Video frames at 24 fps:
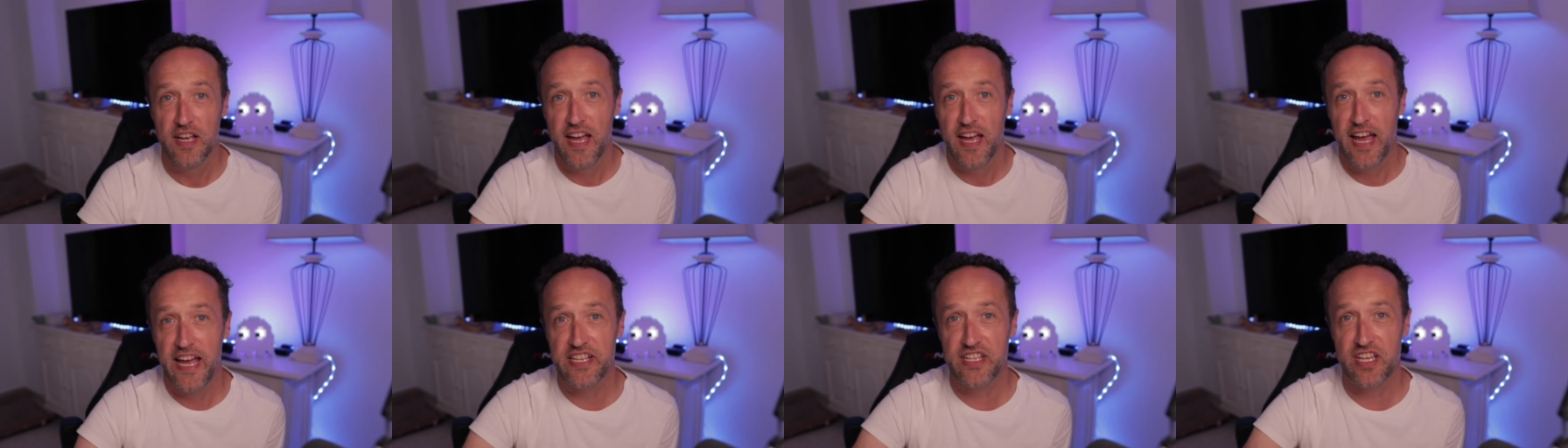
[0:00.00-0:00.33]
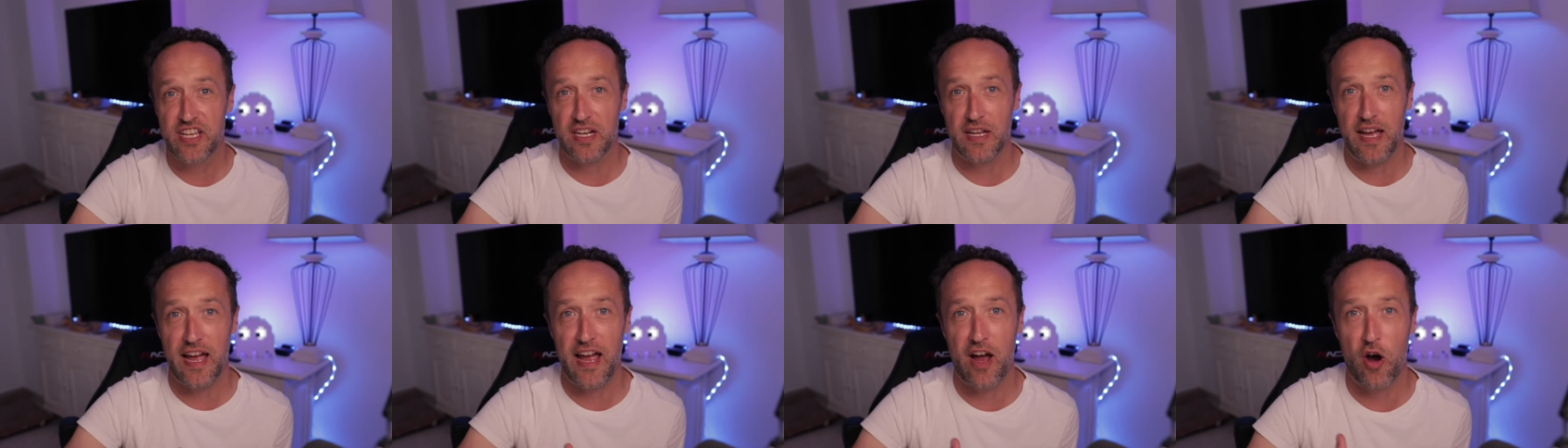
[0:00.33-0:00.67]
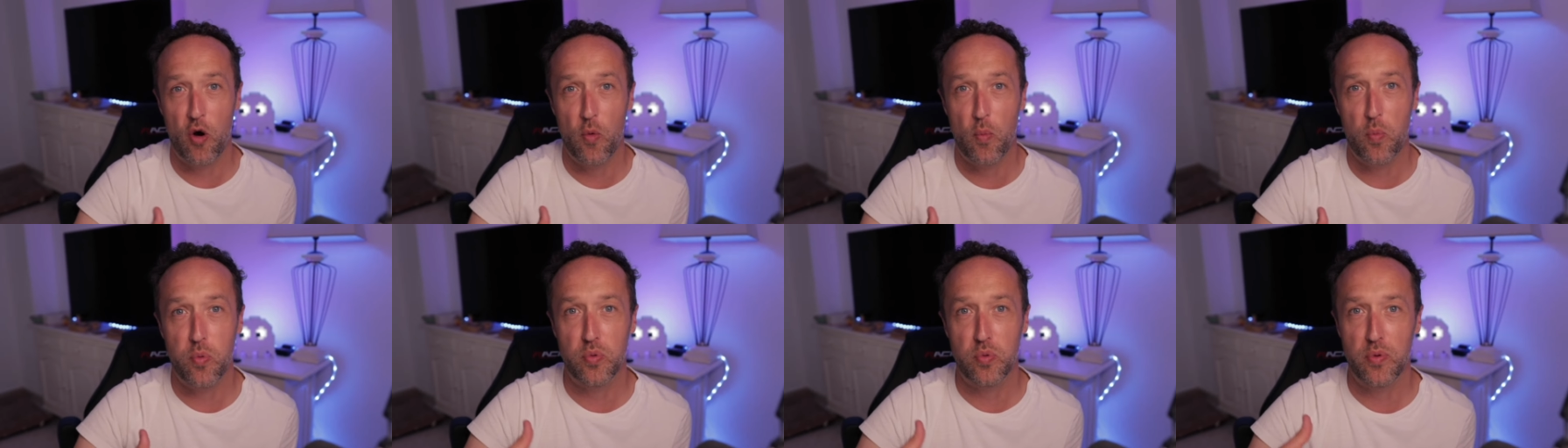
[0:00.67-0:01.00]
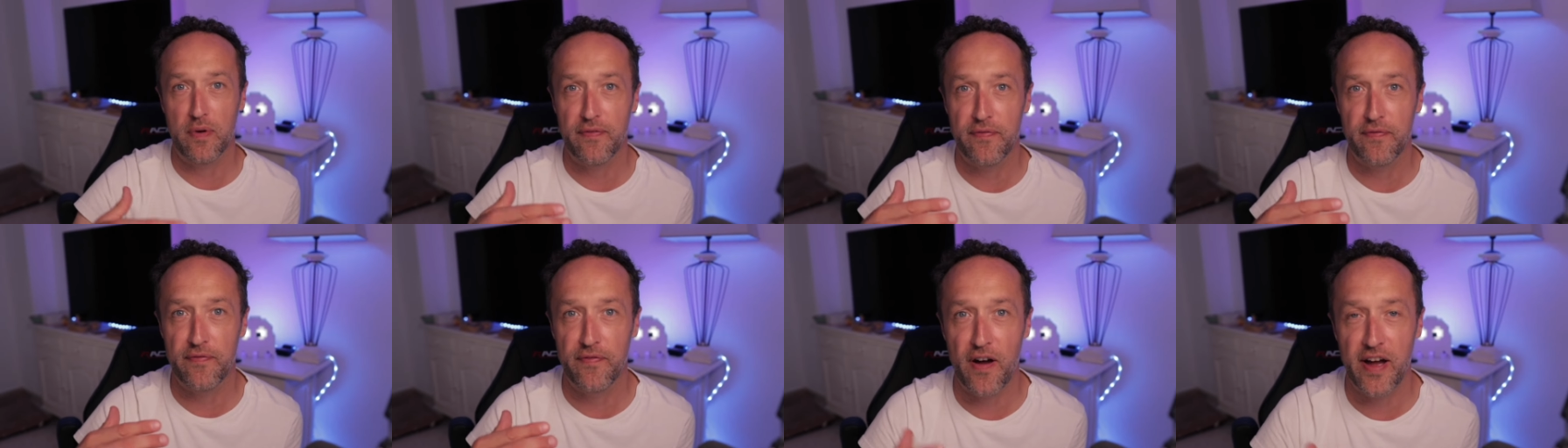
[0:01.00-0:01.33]
It's going to help
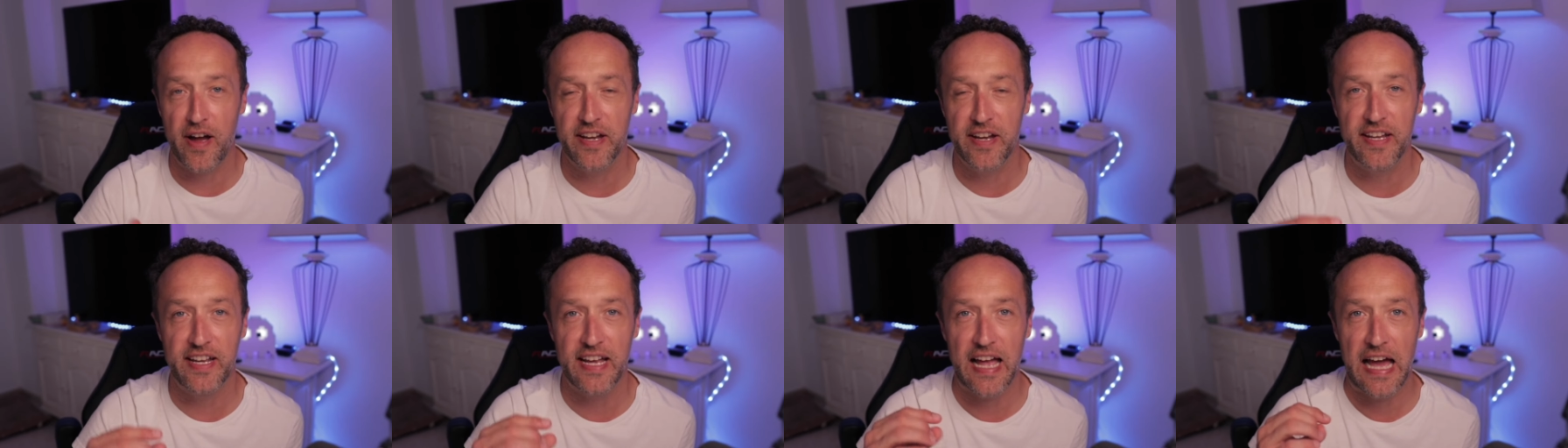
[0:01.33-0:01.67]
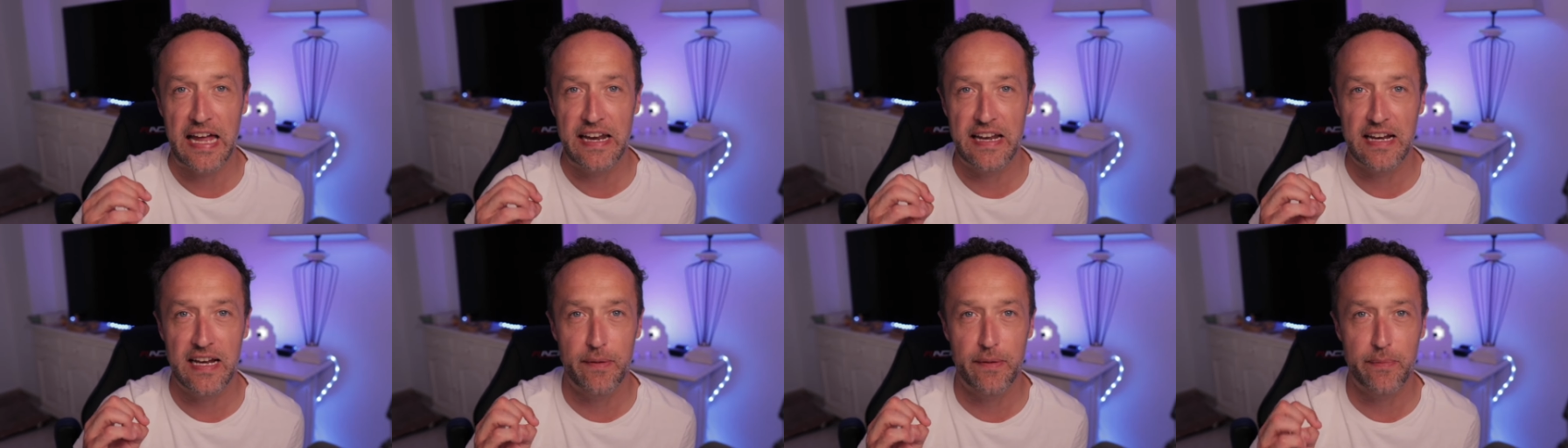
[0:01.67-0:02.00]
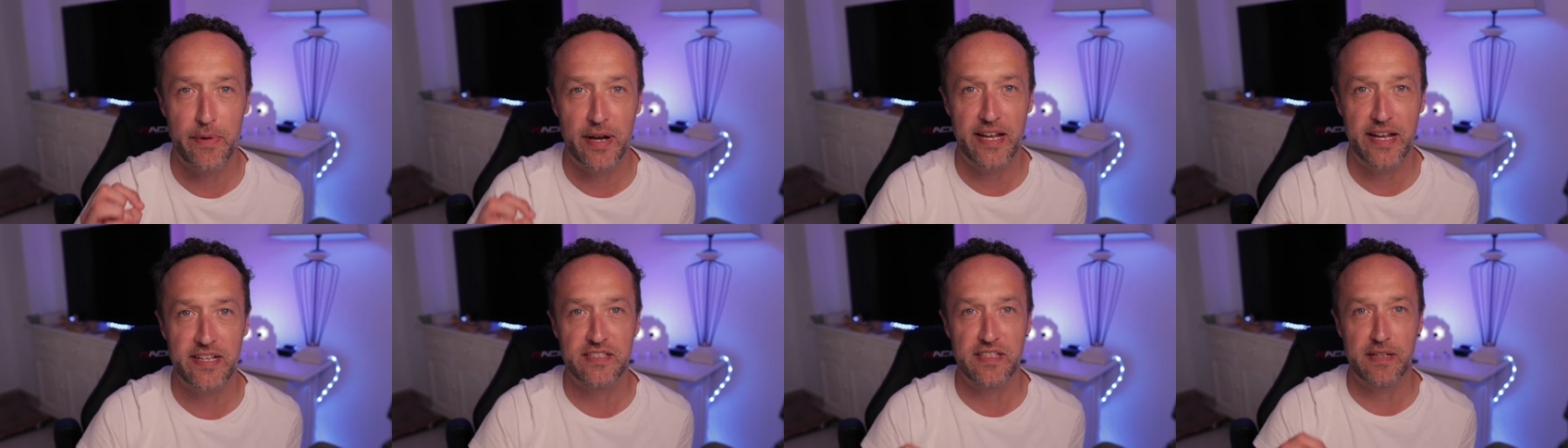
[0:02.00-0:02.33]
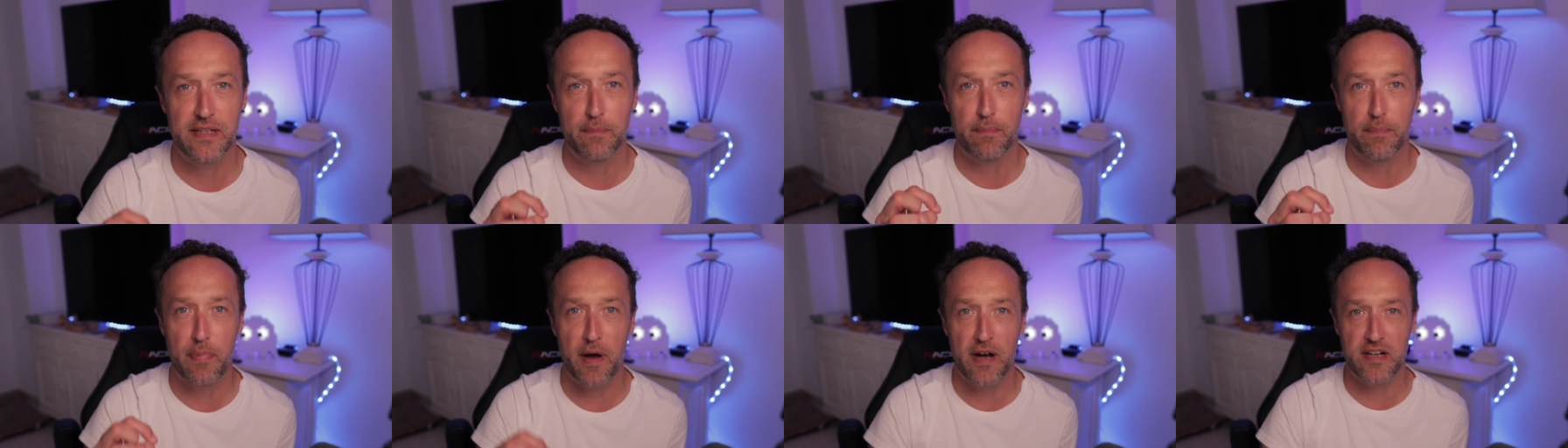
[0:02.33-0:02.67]
with finding and
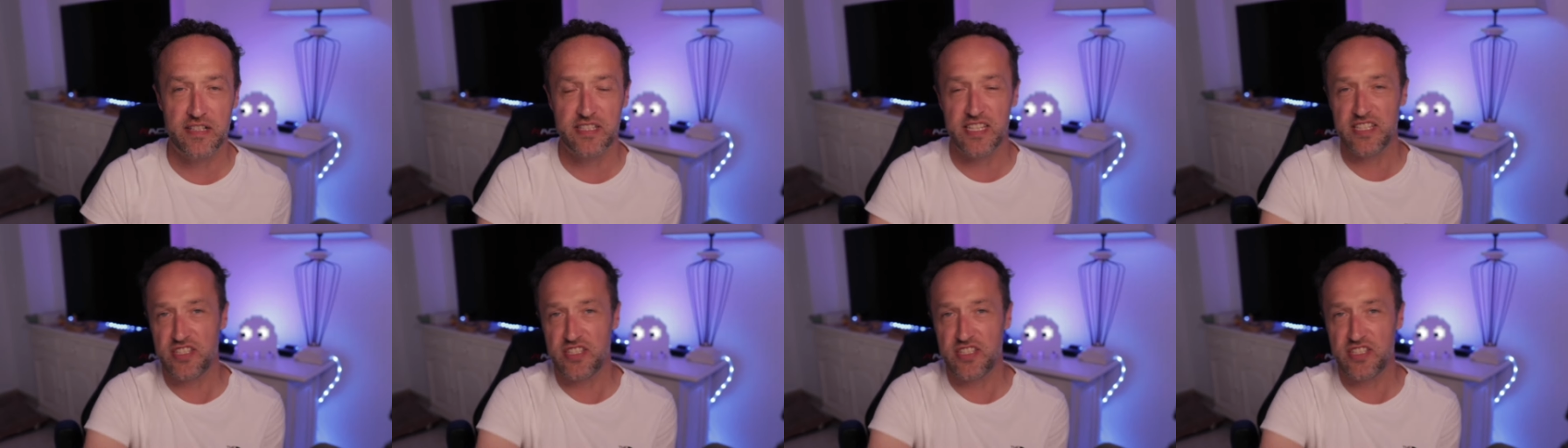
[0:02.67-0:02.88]
eliminating bugs.